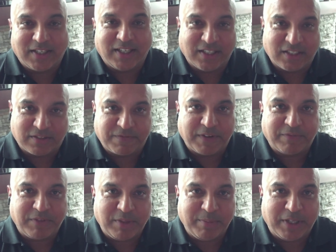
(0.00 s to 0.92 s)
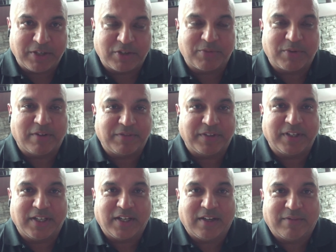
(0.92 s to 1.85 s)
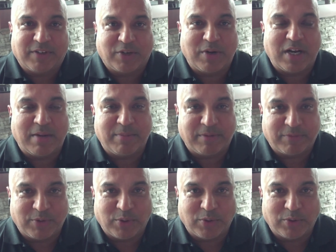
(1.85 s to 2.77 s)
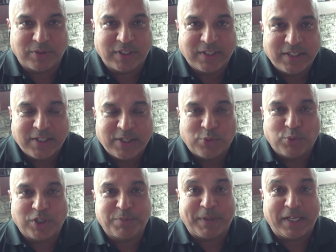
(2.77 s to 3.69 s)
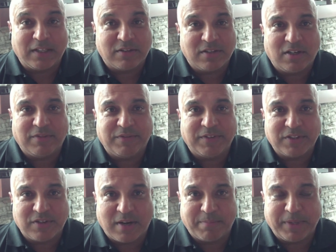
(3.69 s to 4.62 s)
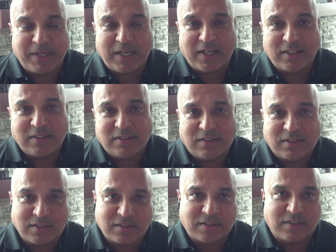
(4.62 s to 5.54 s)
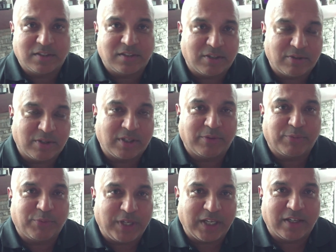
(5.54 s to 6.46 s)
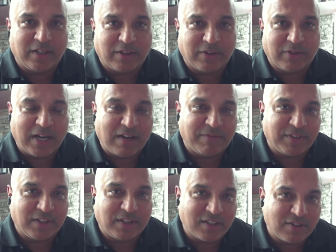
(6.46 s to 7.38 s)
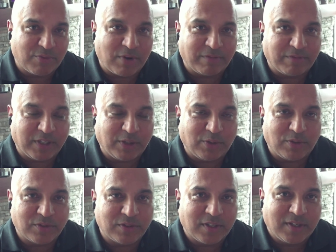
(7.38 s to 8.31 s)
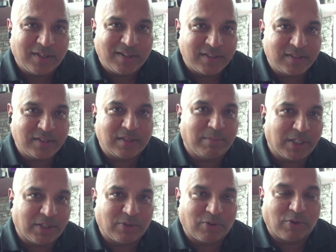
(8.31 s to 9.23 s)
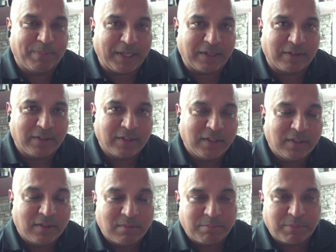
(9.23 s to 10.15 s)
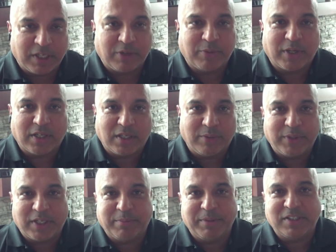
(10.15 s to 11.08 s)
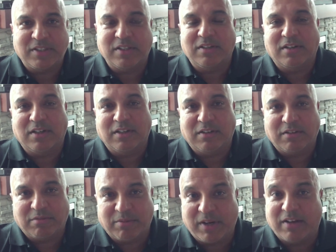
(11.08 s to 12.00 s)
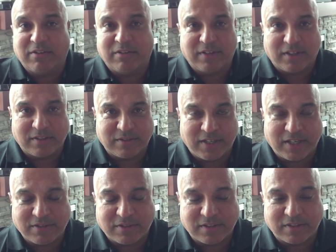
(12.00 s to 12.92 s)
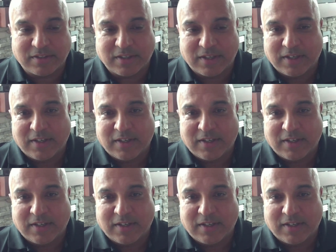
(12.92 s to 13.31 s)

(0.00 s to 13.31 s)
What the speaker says: It is 50 meters roughly of a gram of gold, which by itself is not bad, because considering if we hit another half a dozen roughly holes, similar or better, pretty quickly we could be sitting on 300,000 ounces.